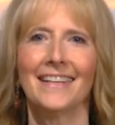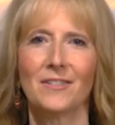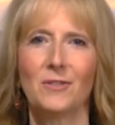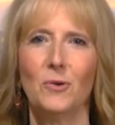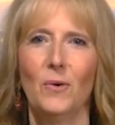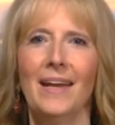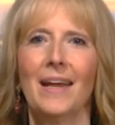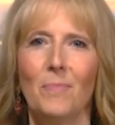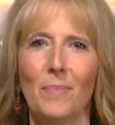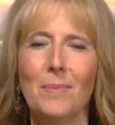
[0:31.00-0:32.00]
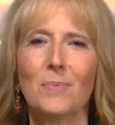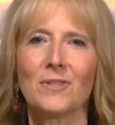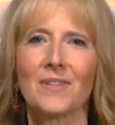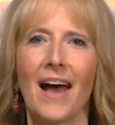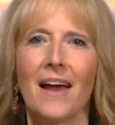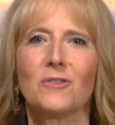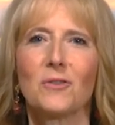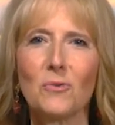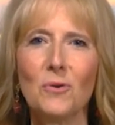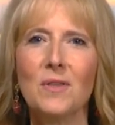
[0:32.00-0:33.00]
is doing in people's lives
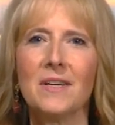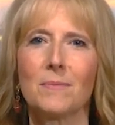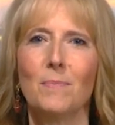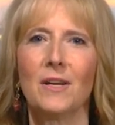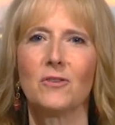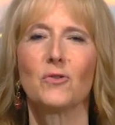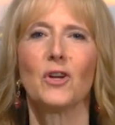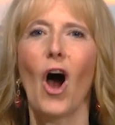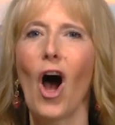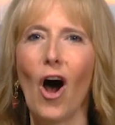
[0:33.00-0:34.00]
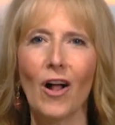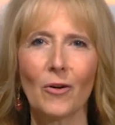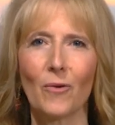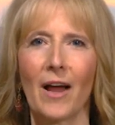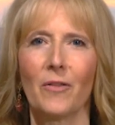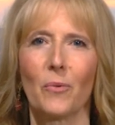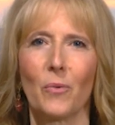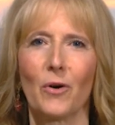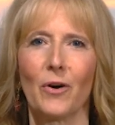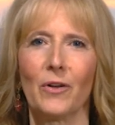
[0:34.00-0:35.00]
through this ministry all around the
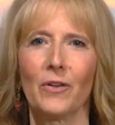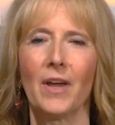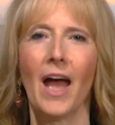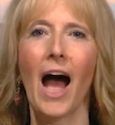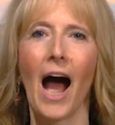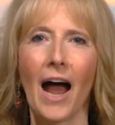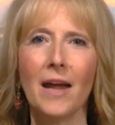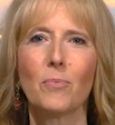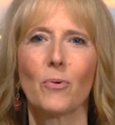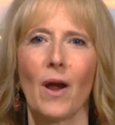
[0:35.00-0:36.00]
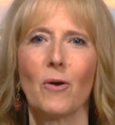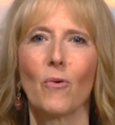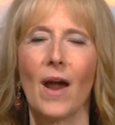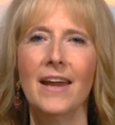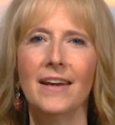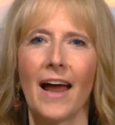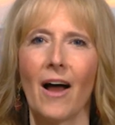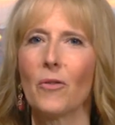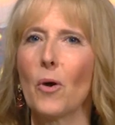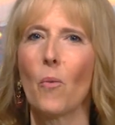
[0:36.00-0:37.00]
world. I pray right
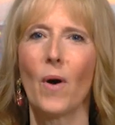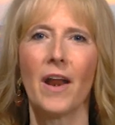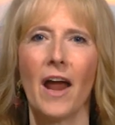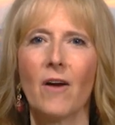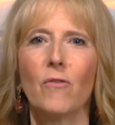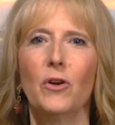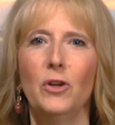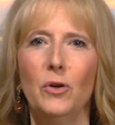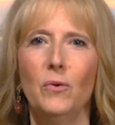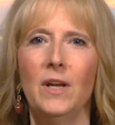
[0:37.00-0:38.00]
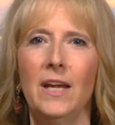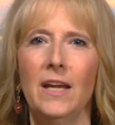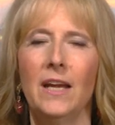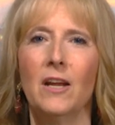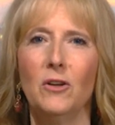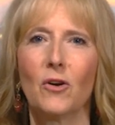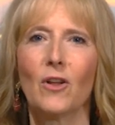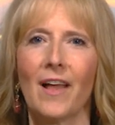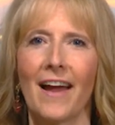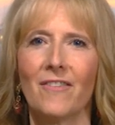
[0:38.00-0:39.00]
now that whatever you need in your
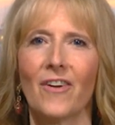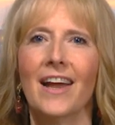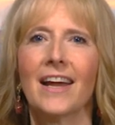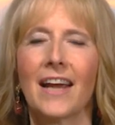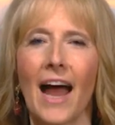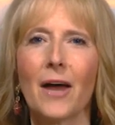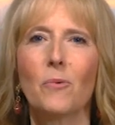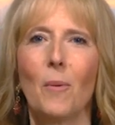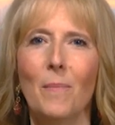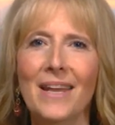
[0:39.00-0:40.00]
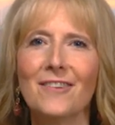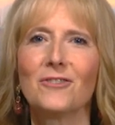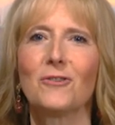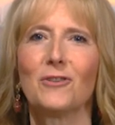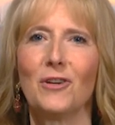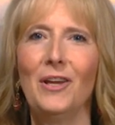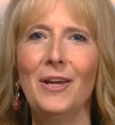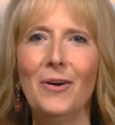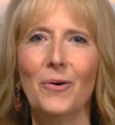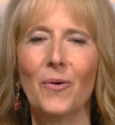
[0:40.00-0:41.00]
life, God will minister to
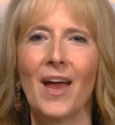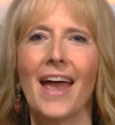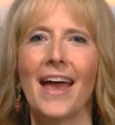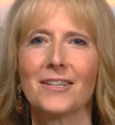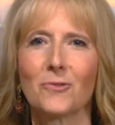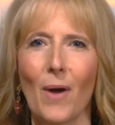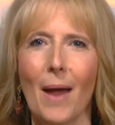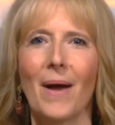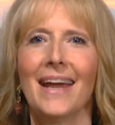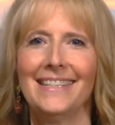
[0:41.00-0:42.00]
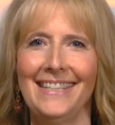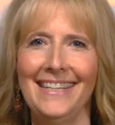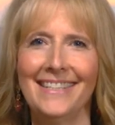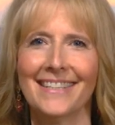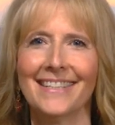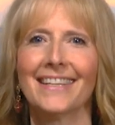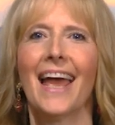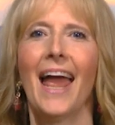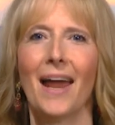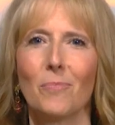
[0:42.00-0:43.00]
you as Rabbi teaches
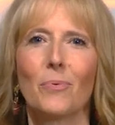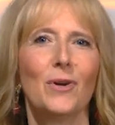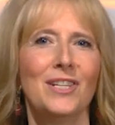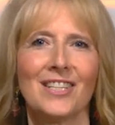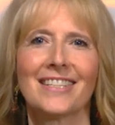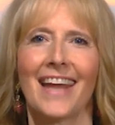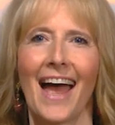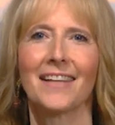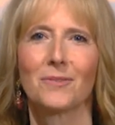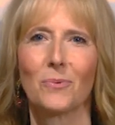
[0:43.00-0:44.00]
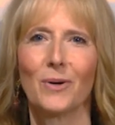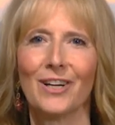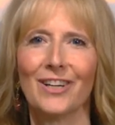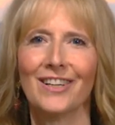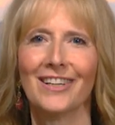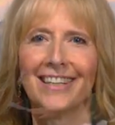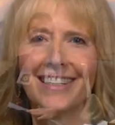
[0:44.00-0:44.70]
and preaches God's word.